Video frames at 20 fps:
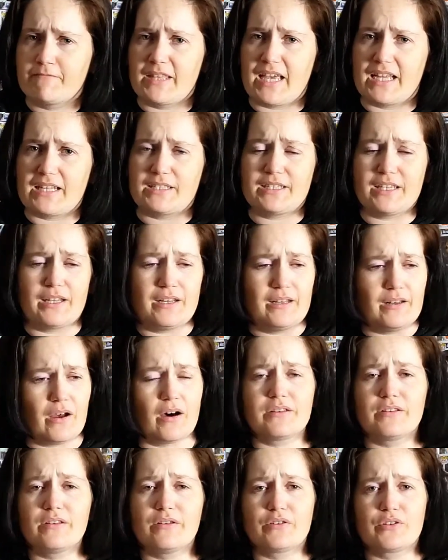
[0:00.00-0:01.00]
That's it. And
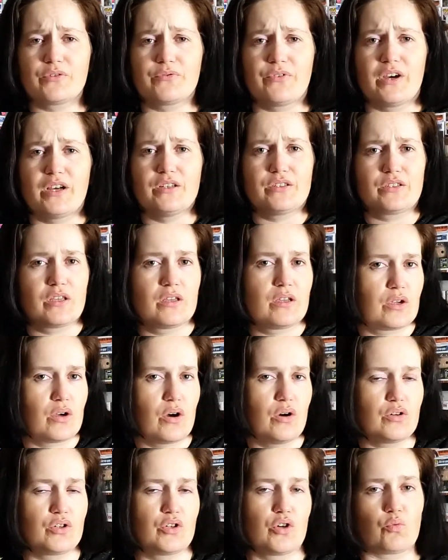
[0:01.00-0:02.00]
all of those funds
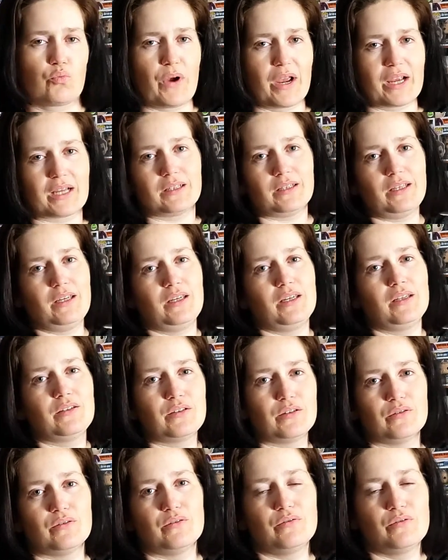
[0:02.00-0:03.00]
go directly
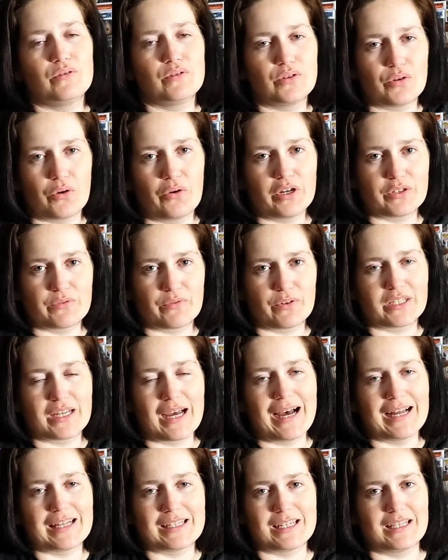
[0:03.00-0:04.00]
to Toys for
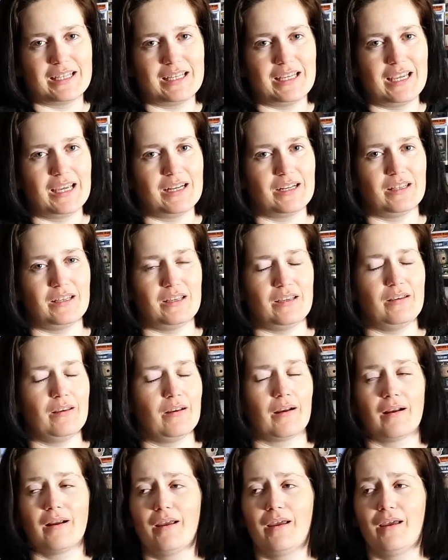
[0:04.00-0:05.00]
Tots at the end of the
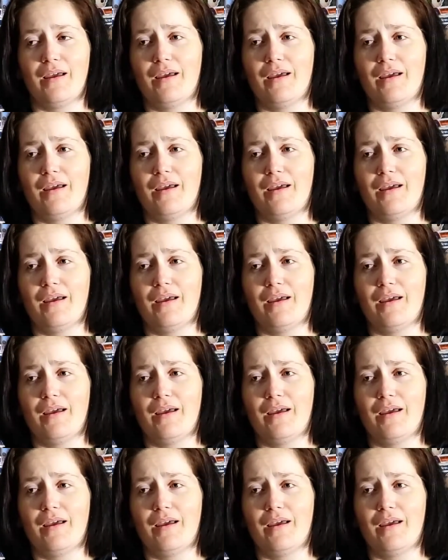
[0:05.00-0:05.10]
year,